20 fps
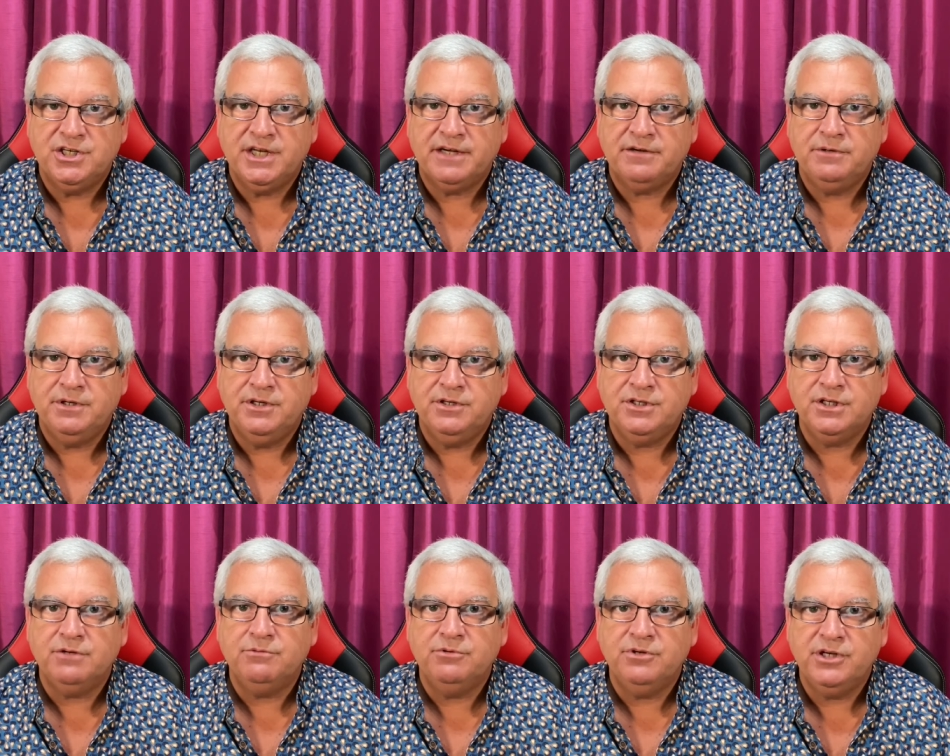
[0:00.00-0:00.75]
Now, you
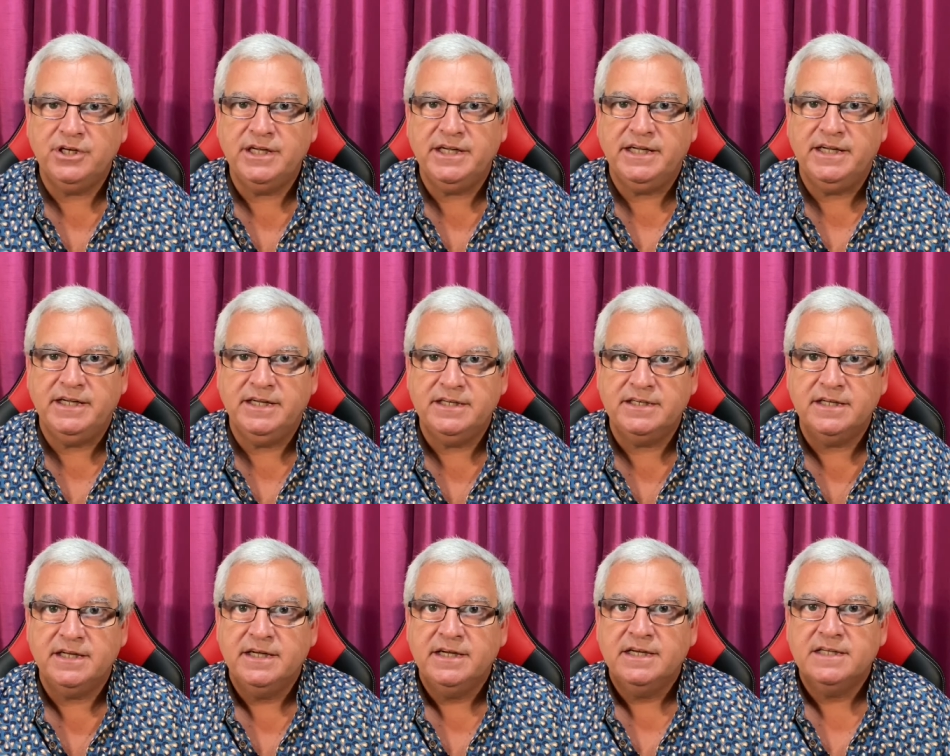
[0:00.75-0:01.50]
don't
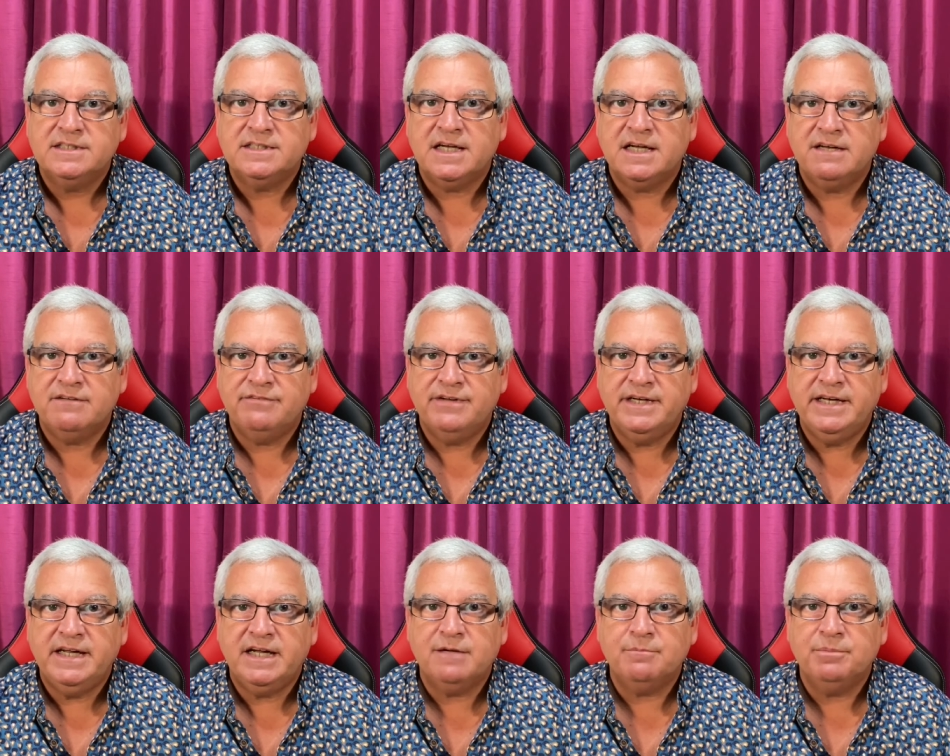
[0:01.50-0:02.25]
need to have
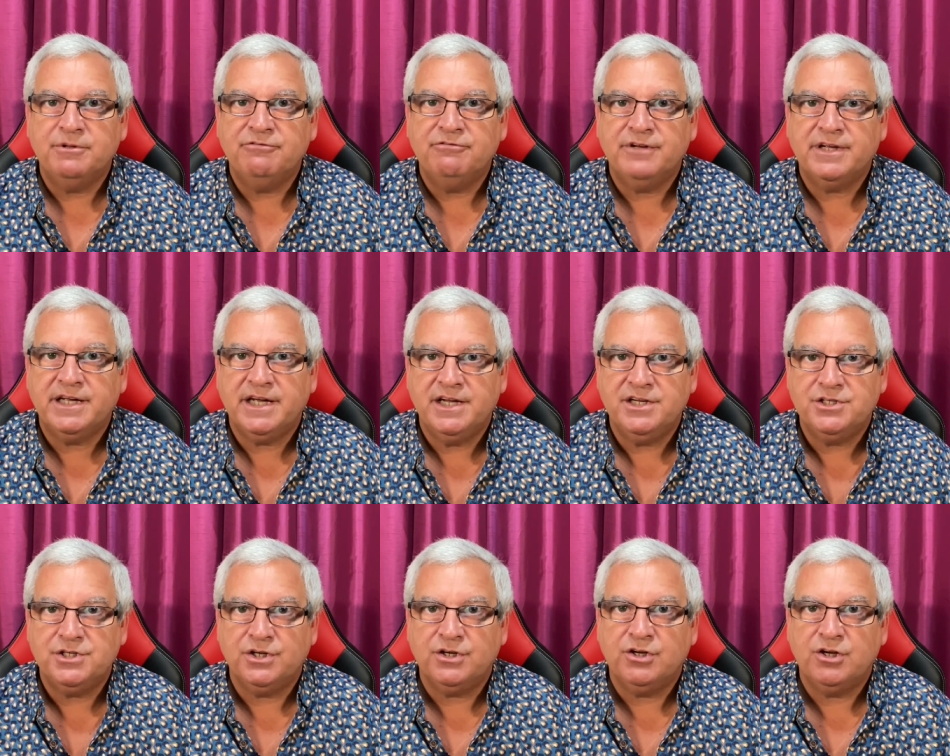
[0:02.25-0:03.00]
any
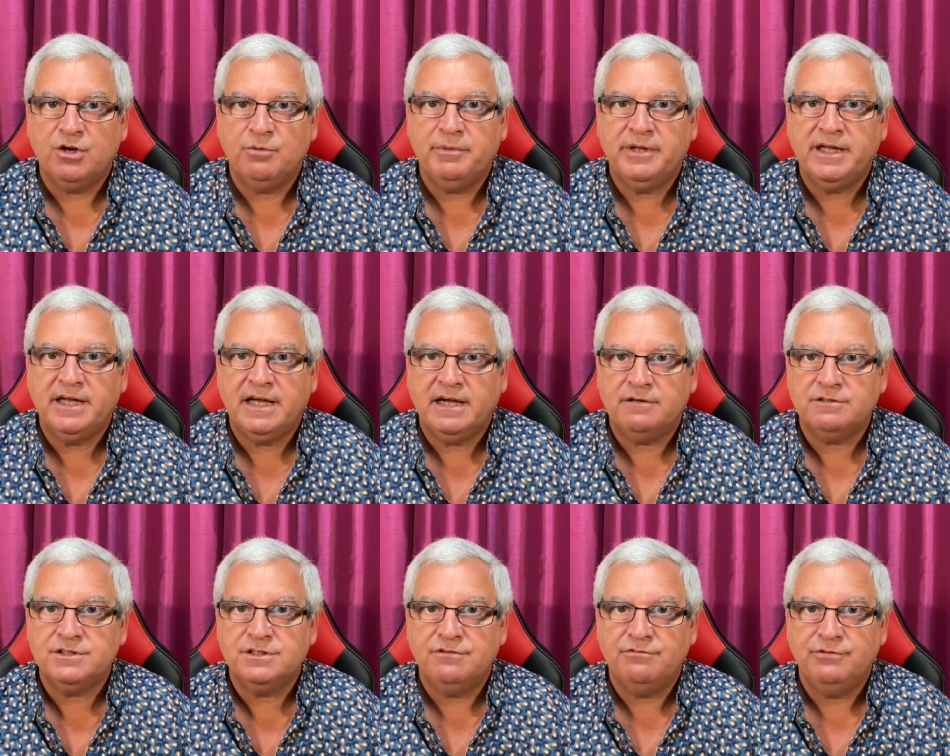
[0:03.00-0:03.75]
amplification coming
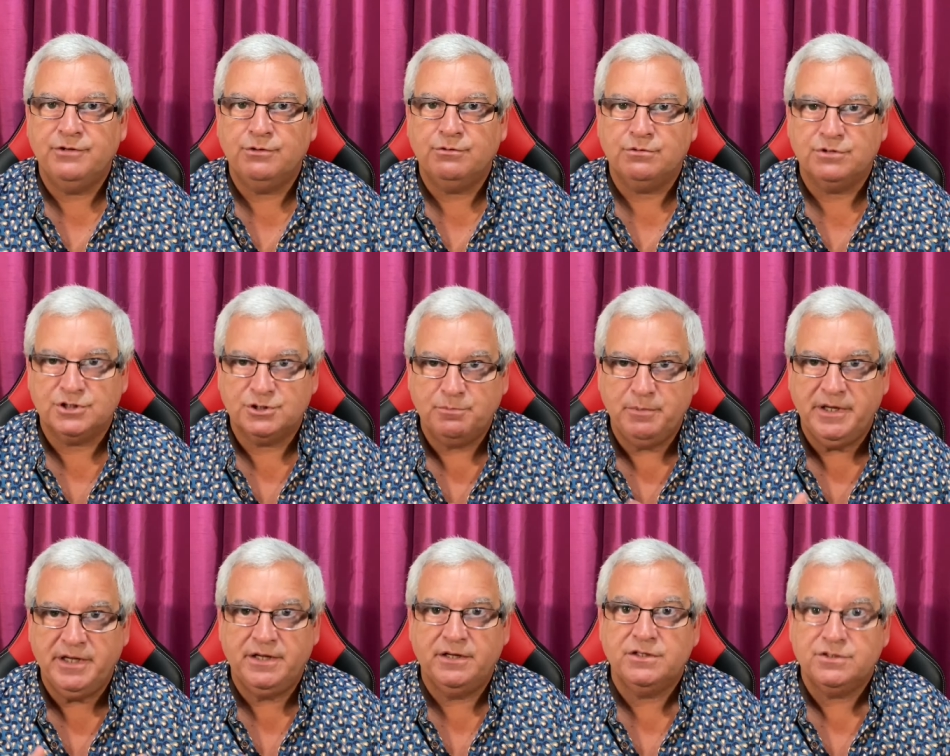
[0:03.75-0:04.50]
out of your
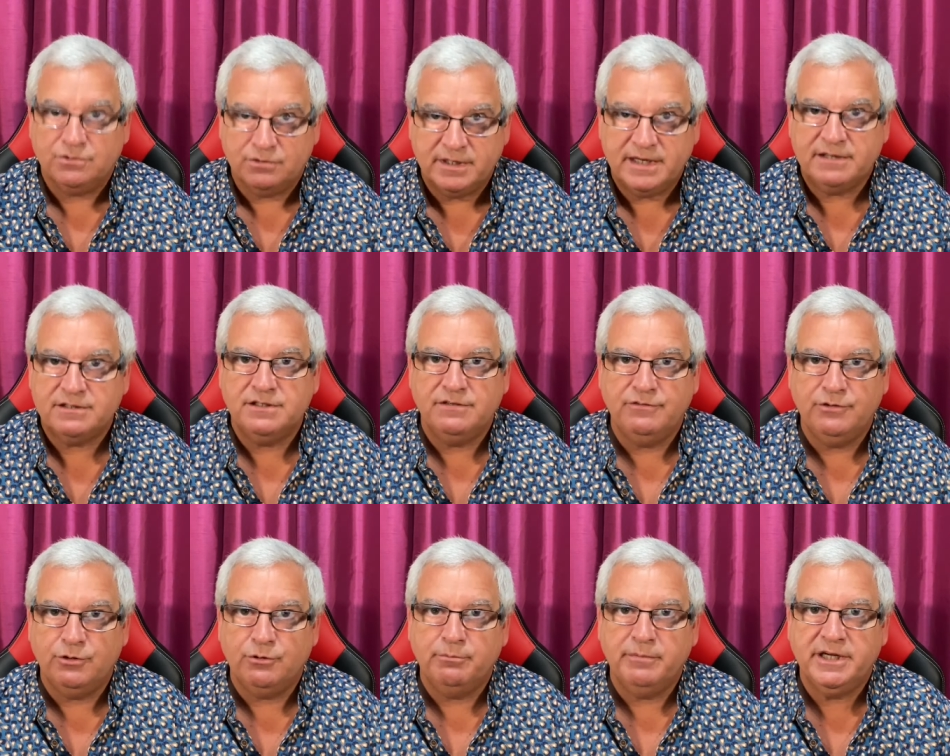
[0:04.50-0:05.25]
speakers or out of
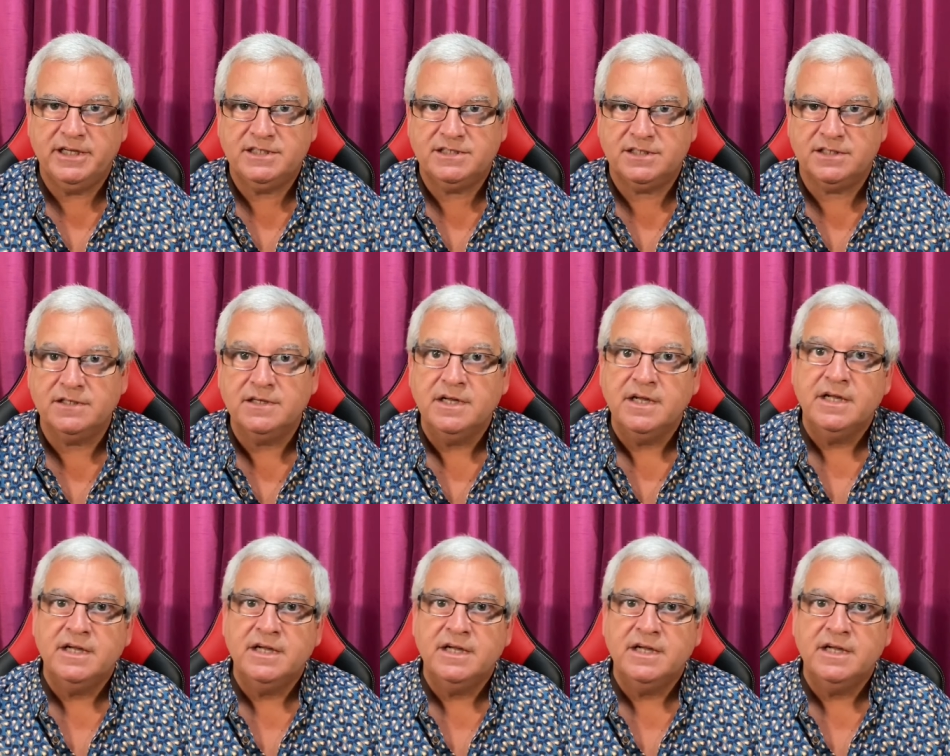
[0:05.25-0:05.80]
your mixer,